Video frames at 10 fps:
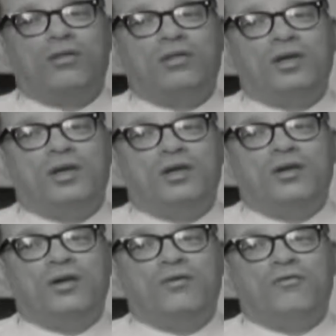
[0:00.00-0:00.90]
The
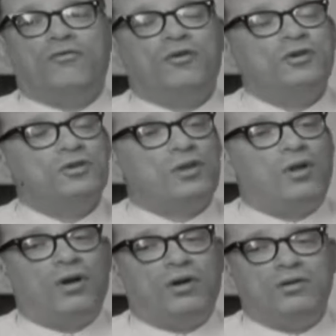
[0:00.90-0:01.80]
first
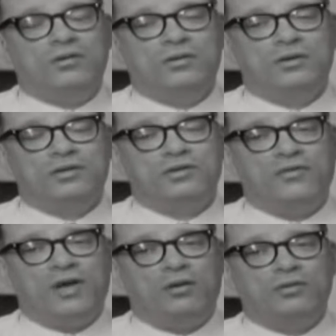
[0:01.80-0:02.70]
law is as
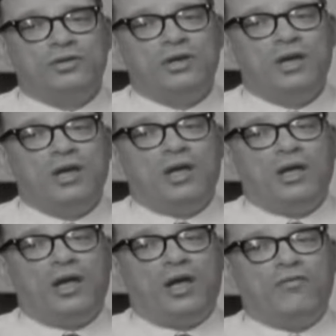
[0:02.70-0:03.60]
follows.
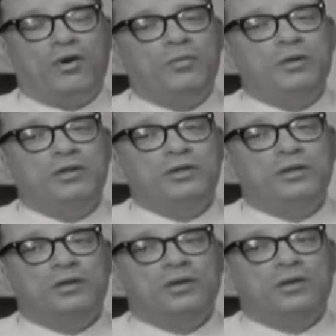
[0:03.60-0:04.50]
A robot
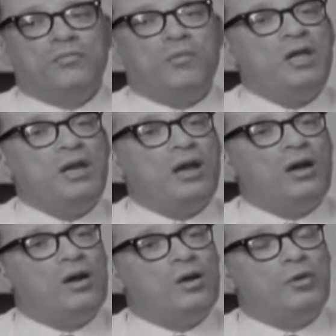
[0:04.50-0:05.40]
may not
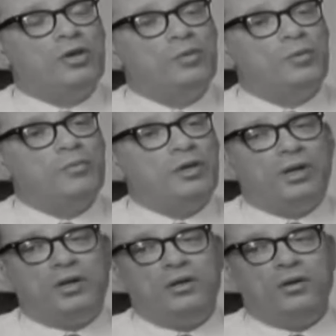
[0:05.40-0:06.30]
harm a human
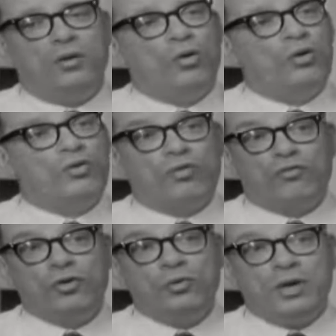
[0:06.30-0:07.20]
being or
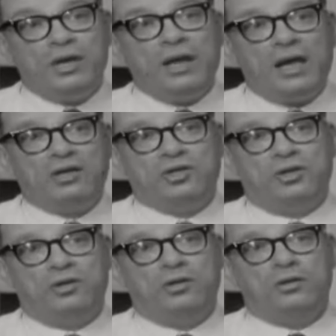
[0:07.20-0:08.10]
through inaction
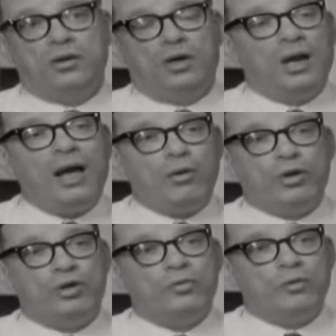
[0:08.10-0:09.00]
allow a
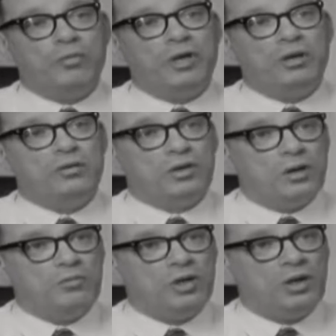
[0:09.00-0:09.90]
human being to
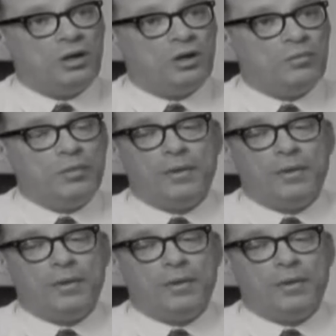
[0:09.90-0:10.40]
come to harm.